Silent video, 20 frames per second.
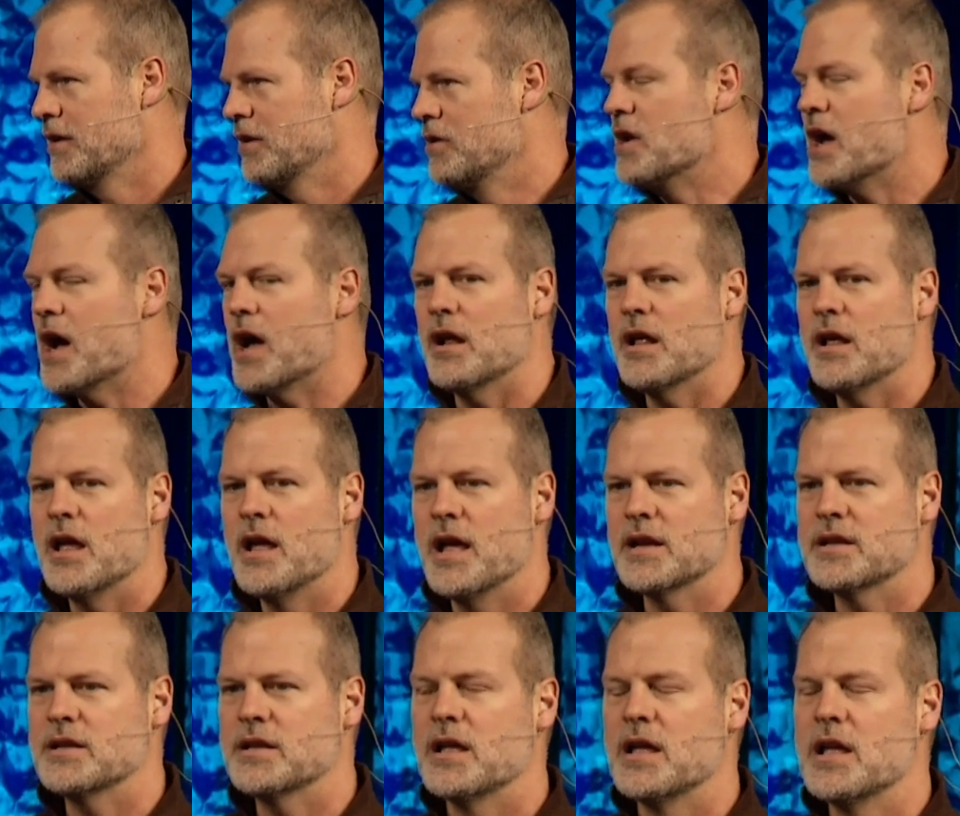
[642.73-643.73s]
You're
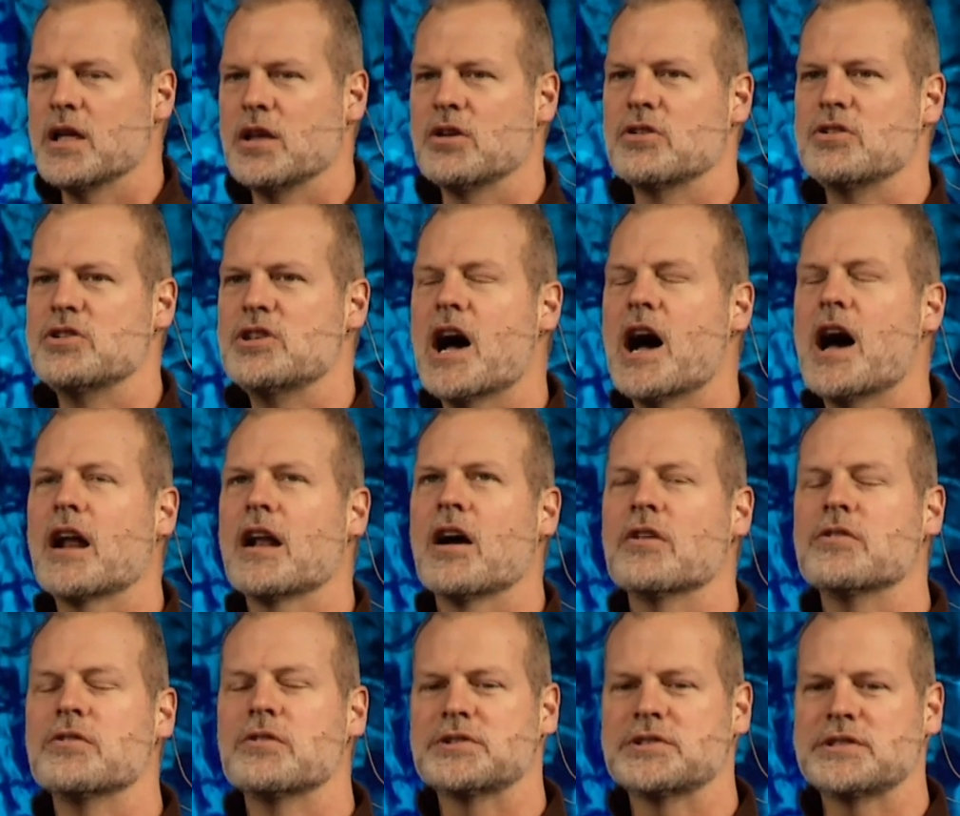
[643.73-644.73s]
not
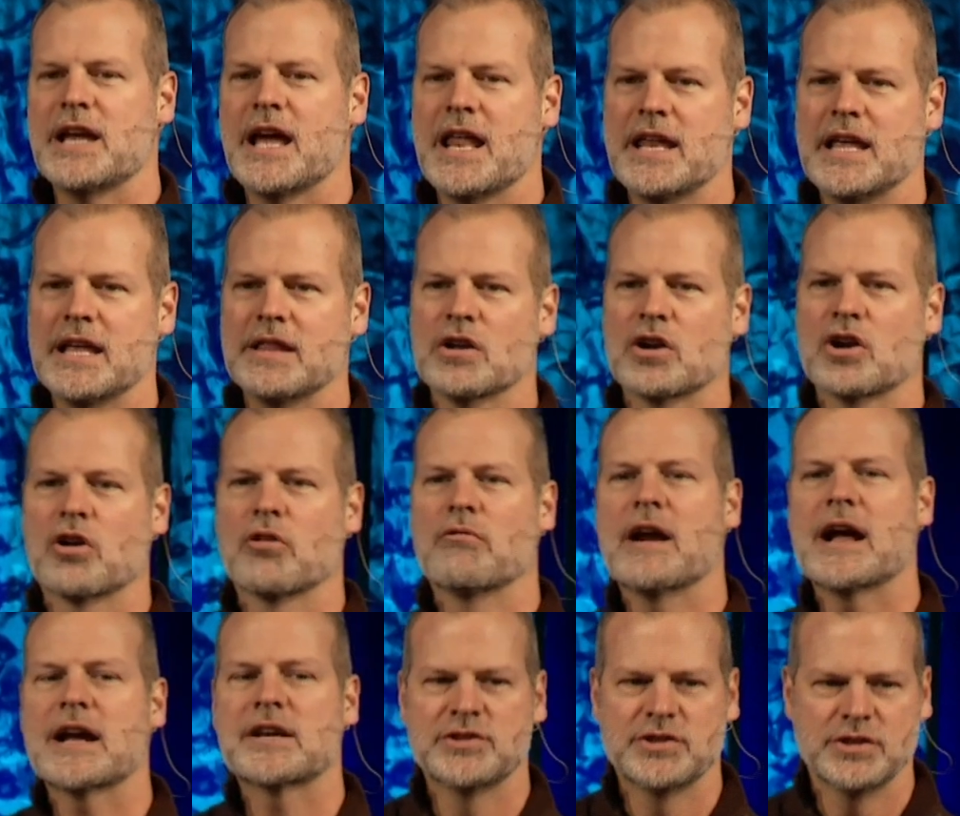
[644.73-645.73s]
understanding the
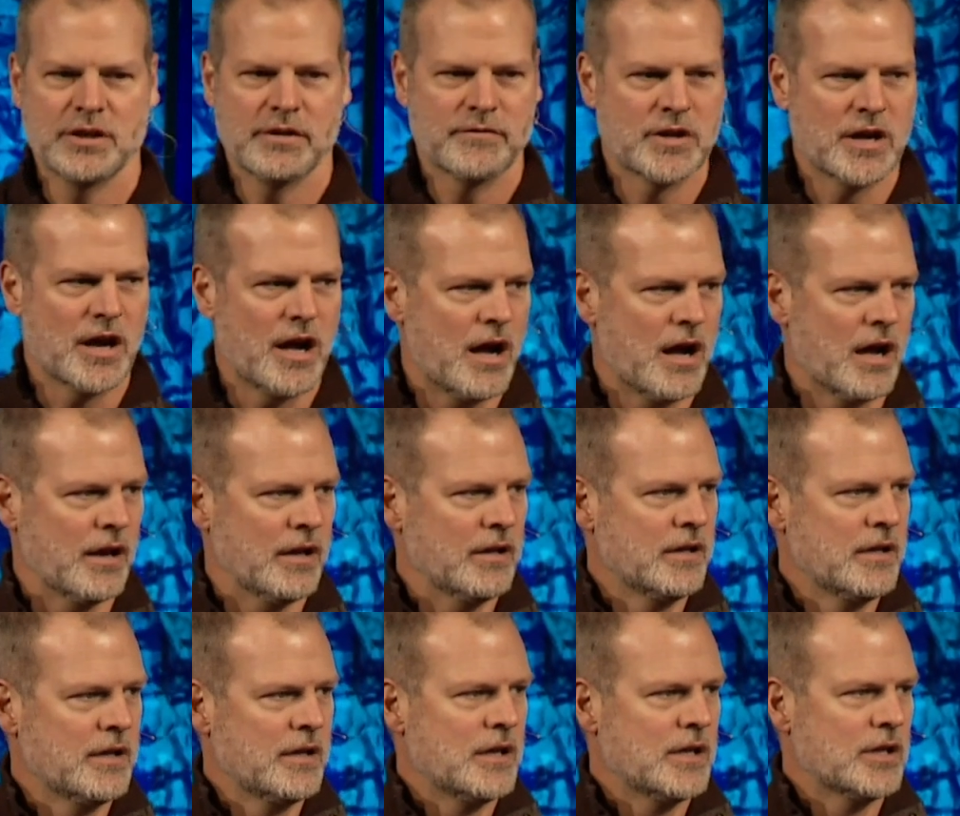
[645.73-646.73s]
correction of God.
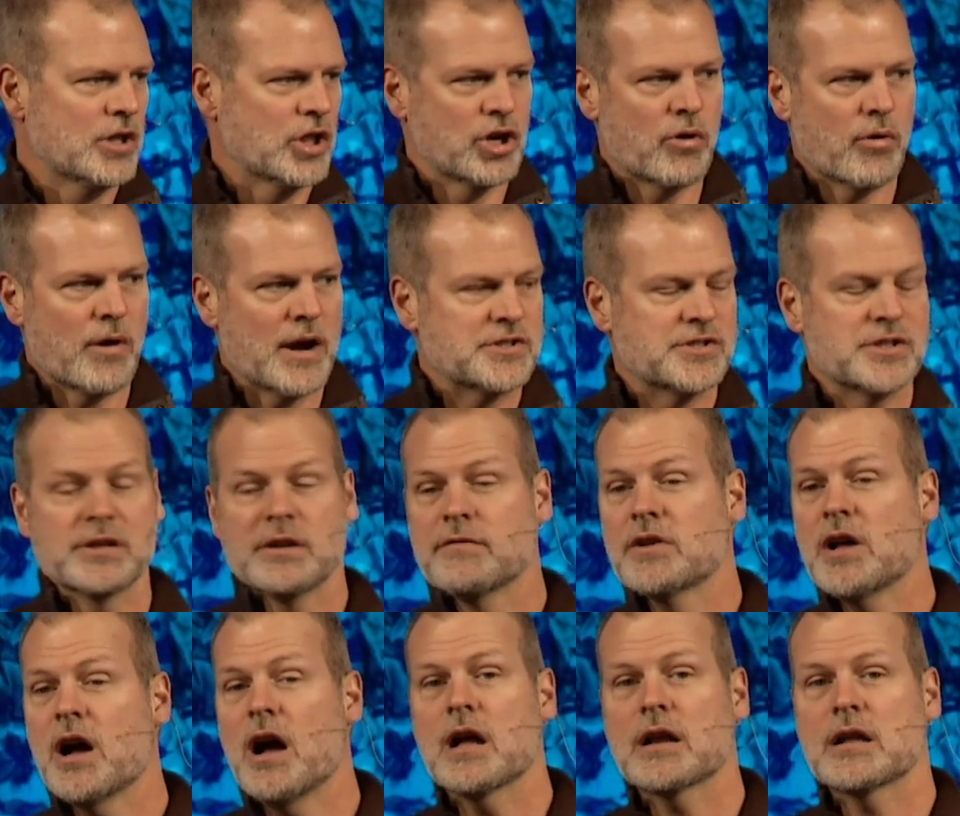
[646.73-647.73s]
The correction
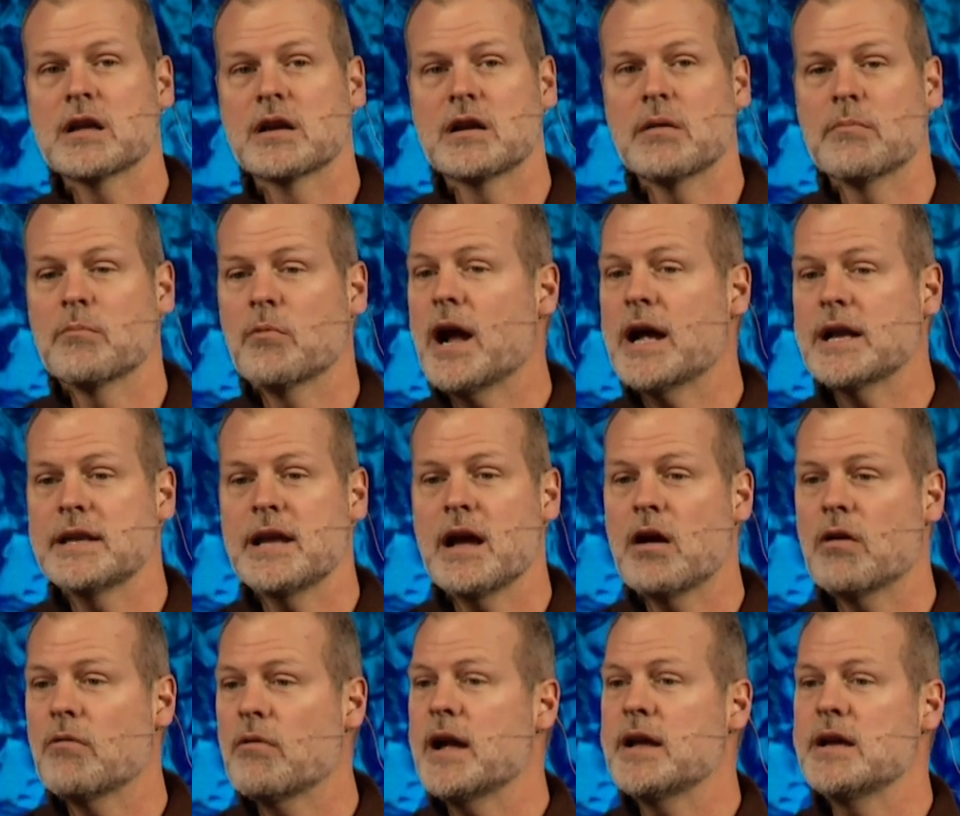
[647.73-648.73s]
of God can come right
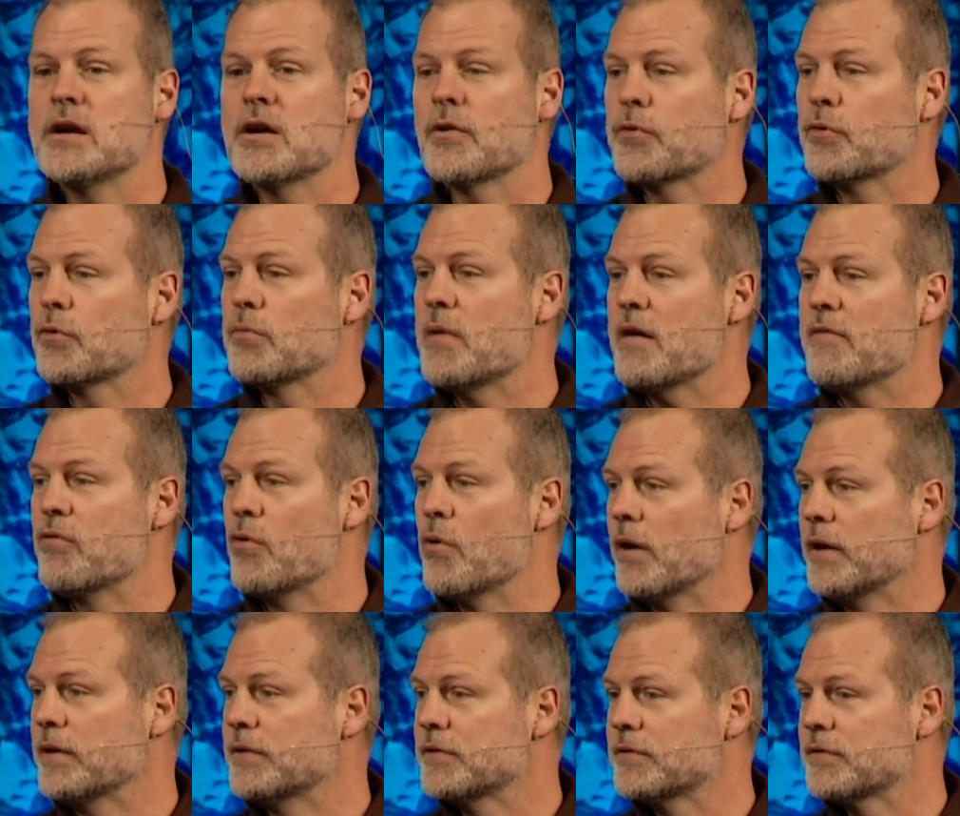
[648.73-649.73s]
now, right here, through my
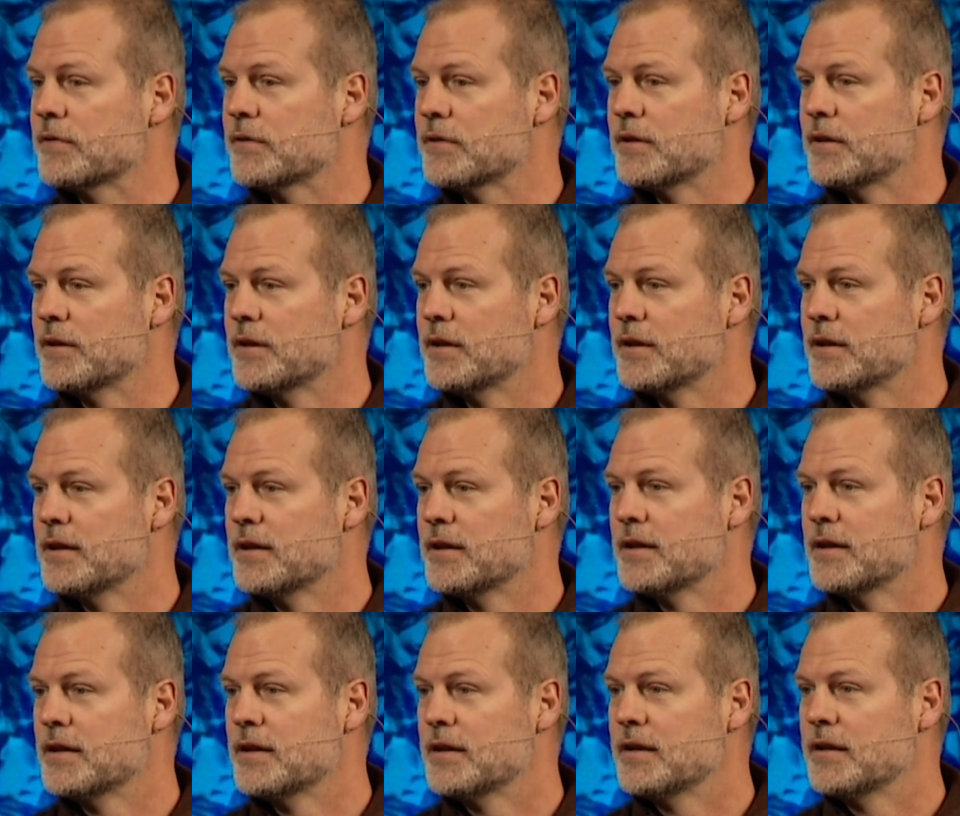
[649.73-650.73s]
voice.
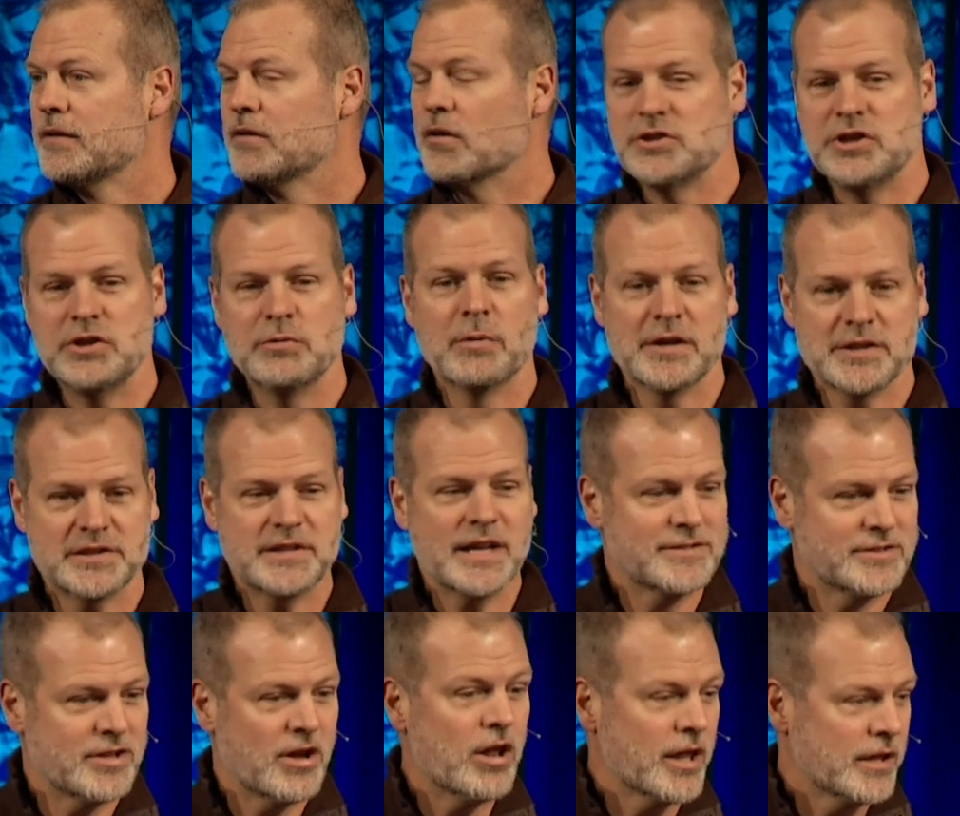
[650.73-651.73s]
Don't you wish
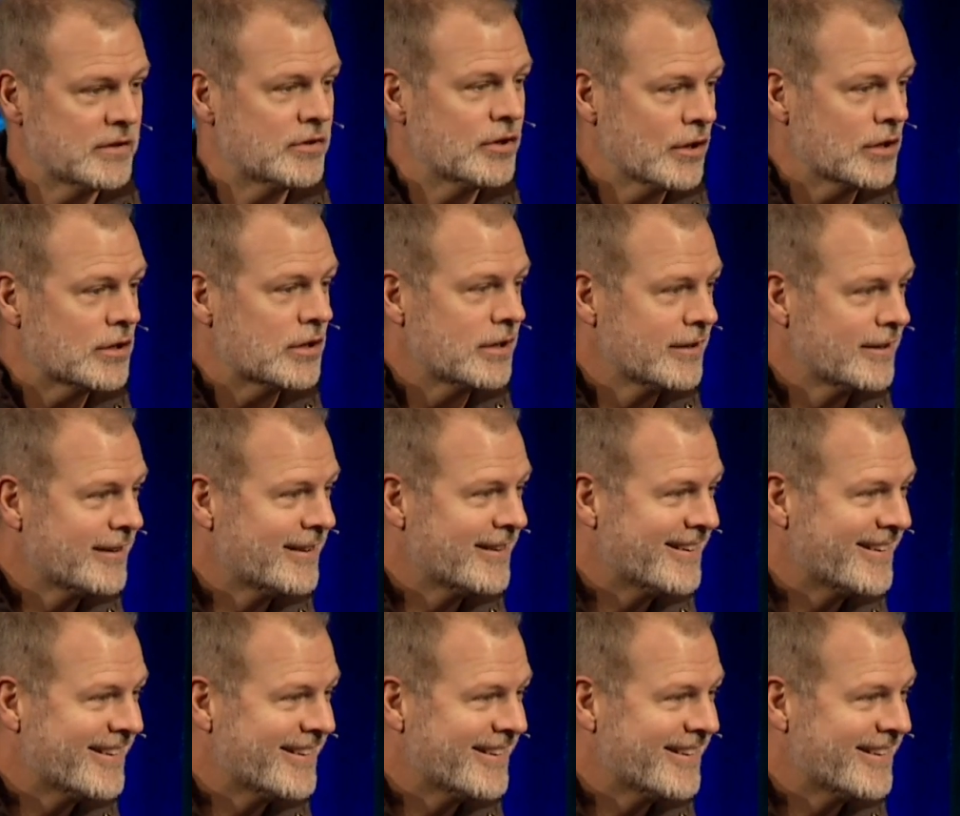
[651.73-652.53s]
that's all it took?